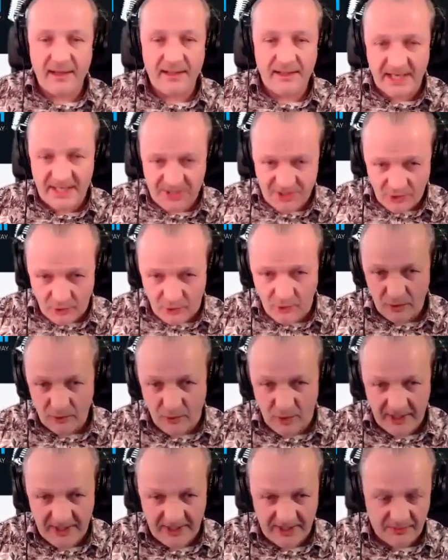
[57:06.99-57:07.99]
They sold
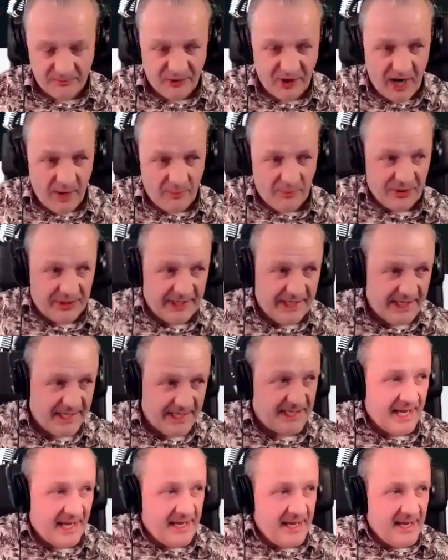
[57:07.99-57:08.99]
one of the
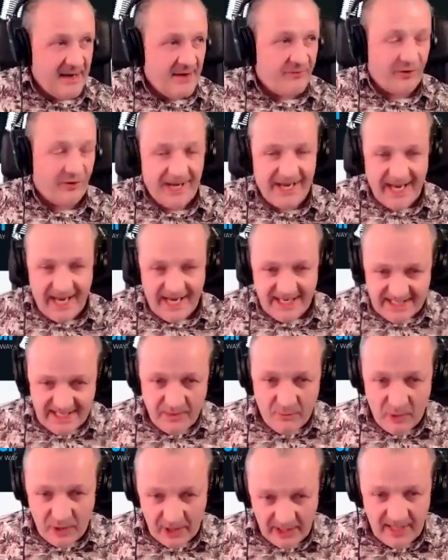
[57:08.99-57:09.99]
properties for less
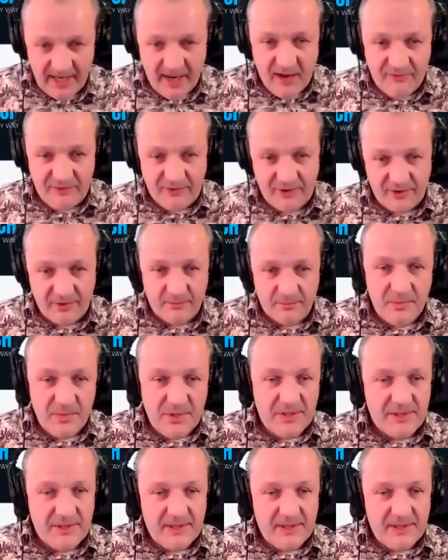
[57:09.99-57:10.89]
than what I offered them.